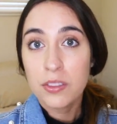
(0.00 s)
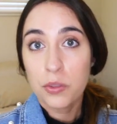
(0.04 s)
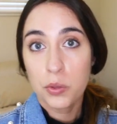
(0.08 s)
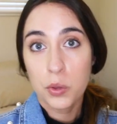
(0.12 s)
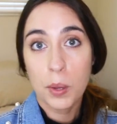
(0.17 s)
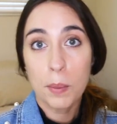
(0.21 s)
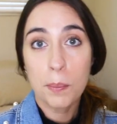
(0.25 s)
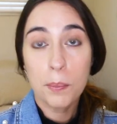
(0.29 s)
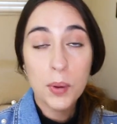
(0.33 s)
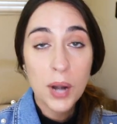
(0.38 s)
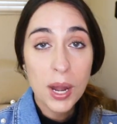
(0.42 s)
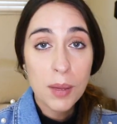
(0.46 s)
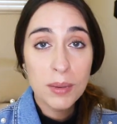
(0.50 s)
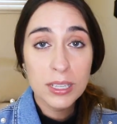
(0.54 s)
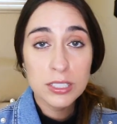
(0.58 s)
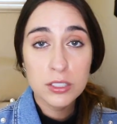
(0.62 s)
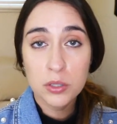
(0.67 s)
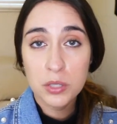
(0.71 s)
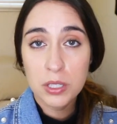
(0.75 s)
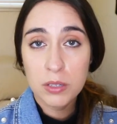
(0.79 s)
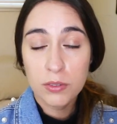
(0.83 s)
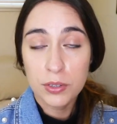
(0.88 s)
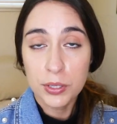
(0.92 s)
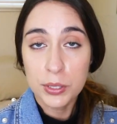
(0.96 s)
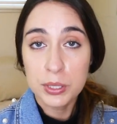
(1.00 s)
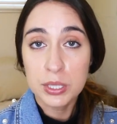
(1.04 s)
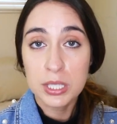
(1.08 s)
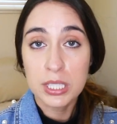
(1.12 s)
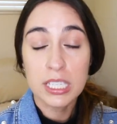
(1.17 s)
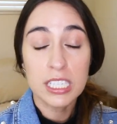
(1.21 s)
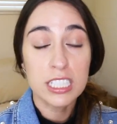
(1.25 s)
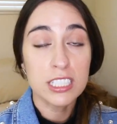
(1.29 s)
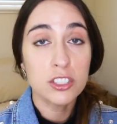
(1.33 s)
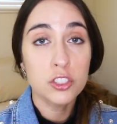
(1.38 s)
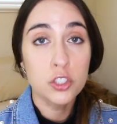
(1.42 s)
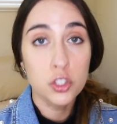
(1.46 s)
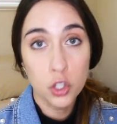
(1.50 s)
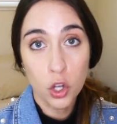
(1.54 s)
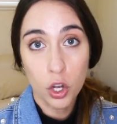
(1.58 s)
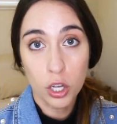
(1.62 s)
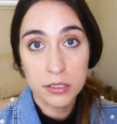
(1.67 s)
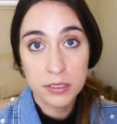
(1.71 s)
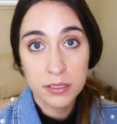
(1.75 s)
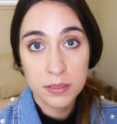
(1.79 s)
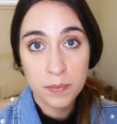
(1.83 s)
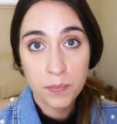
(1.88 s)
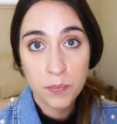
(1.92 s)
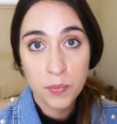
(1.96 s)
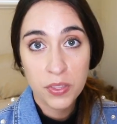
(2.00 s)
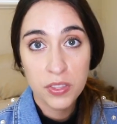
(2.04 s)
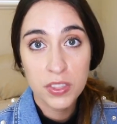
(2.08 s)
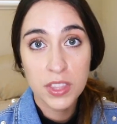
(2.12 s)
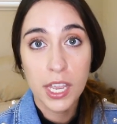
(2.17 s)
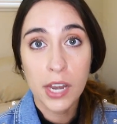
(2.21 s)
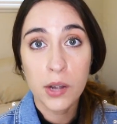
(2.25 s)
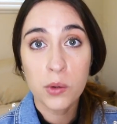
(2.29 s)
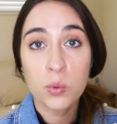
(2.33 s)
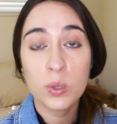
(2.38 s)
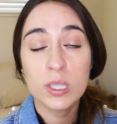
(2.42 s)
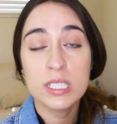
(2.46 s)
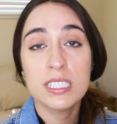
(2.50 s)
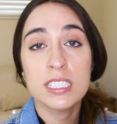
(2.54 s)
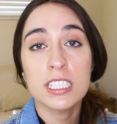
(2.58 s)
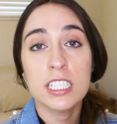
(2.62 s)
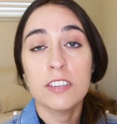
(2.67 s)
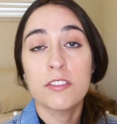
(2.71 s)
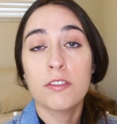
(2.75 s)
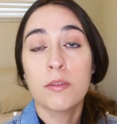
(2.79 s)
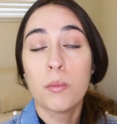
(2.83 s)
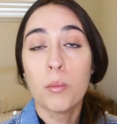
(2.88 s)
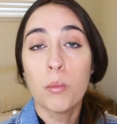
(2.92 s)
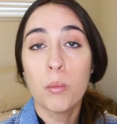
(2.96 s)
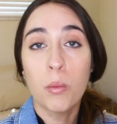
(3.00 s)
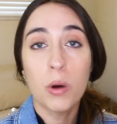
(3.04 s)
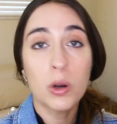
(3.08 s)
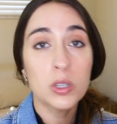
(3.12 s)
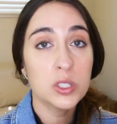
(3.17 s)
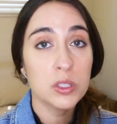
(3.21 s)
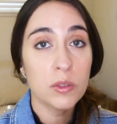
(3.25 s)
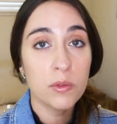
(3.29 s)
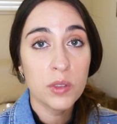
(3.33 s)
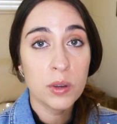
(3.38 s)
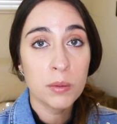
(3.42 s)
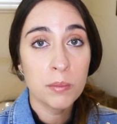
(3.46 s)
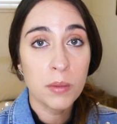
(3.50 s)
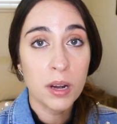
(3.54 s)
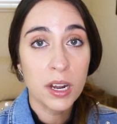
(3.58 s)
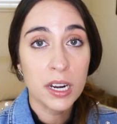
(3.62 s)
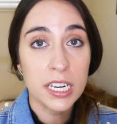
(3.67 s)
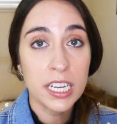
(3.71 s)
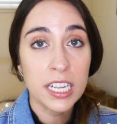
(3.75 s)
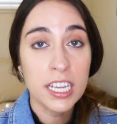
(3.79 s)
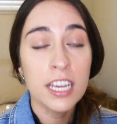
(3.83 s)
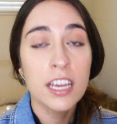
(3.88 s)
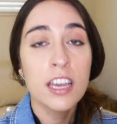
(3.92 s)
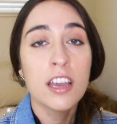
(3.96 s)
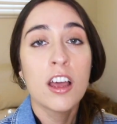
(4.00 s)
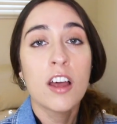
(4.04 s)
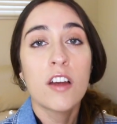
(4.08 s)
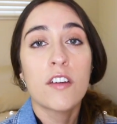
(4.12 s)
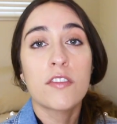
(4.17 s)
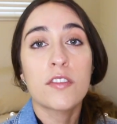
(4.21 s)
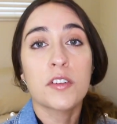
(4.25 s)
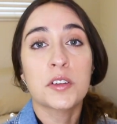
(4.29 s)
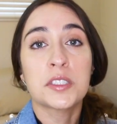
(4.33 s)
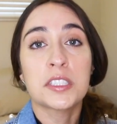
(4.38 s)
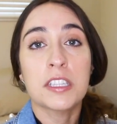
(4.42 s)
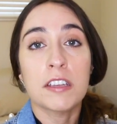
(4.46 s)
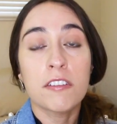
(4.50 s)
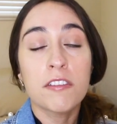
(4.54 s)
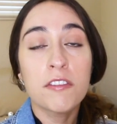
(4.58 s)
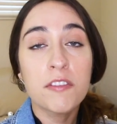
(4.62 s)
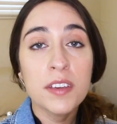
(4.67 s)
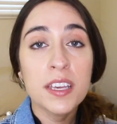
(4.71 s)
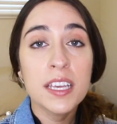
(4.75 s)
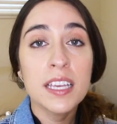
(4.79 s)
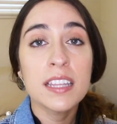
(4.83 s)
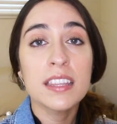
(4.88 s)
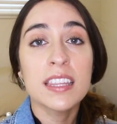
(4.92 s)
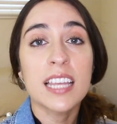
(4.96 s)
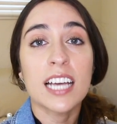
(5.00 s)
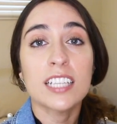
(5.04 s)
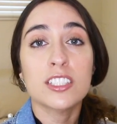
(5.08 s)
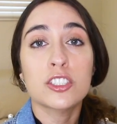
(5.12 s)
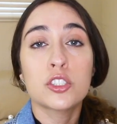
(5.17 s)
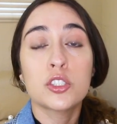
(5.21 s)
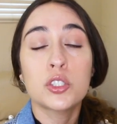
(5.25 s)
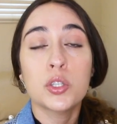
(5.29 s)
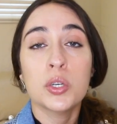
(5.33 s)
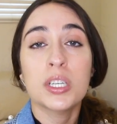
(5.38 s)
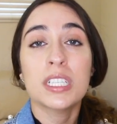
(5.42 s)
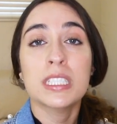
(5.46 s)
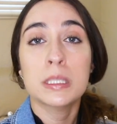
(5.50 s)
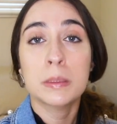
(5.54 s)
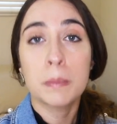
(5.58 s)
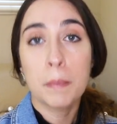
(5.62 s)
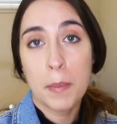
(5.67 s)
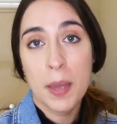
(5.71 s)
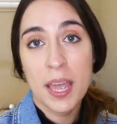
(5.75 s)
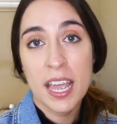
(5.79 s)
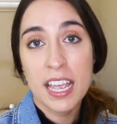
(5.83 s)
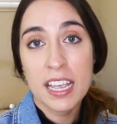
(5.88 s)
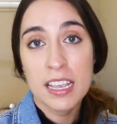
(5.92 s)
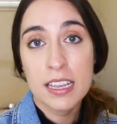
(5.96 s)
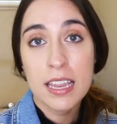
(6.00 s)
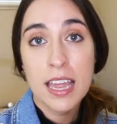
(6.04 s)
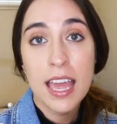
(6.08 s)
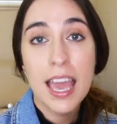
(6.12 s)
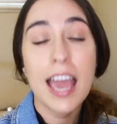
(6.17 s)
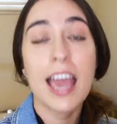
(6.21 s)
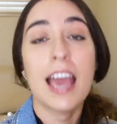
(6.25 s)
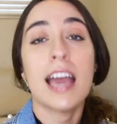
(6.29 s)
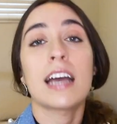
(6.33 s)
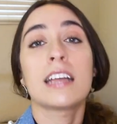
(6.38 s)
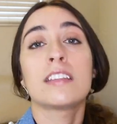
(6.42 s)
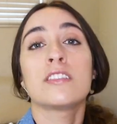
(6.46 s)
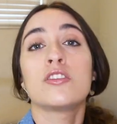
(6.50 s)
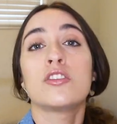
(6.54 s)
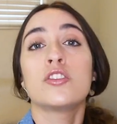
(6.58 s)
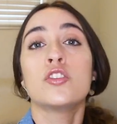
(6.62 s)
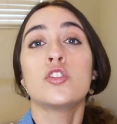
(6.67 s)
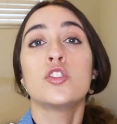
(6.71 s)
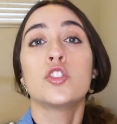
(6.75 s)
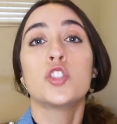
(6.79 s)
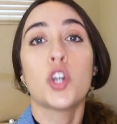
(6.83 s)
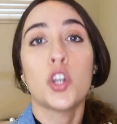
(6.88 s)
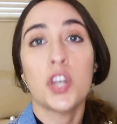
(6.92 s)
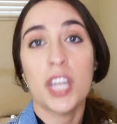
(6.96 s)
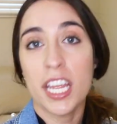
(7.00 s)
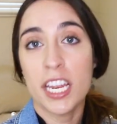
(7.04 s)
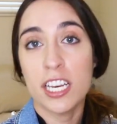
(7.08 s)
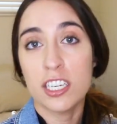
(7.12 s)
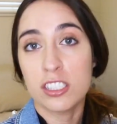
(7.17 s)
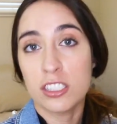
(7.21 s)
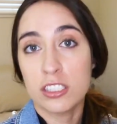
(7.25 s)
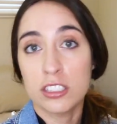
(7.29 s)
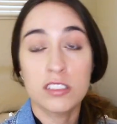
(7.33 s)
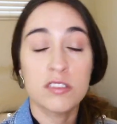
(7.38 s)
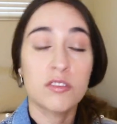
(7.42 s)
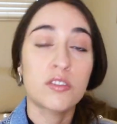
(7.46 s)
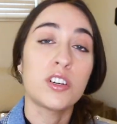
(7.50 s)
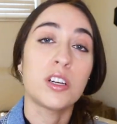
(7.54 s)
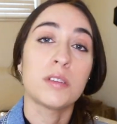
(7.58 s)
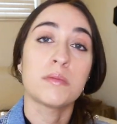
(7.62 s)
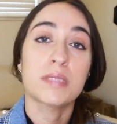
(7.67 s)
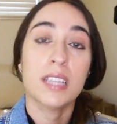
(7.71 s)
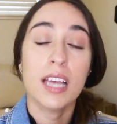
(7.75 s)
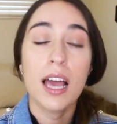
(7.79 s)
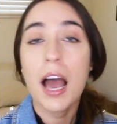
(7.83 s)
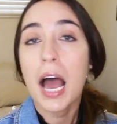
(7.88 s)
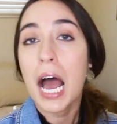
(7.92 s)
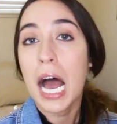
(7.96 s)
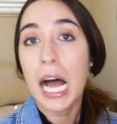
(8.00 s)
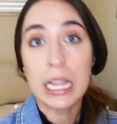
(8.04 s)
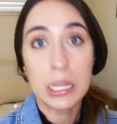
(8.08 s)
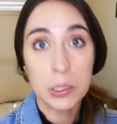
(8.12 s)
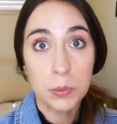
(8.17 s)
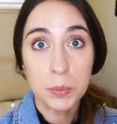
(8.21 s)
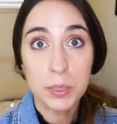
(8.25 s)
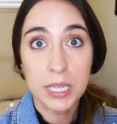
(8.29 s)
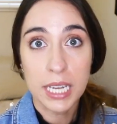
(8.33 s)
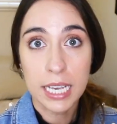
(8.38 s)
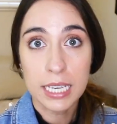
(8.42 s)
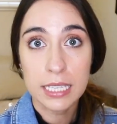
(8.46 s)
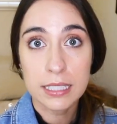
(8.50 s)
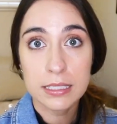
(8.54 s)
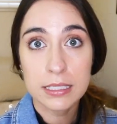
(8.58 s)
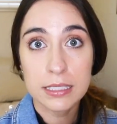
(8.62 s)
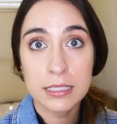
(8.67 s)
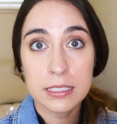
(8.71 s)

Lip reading: The private universities don't. They receive most of their money from the fee that students pay and donations from alumni.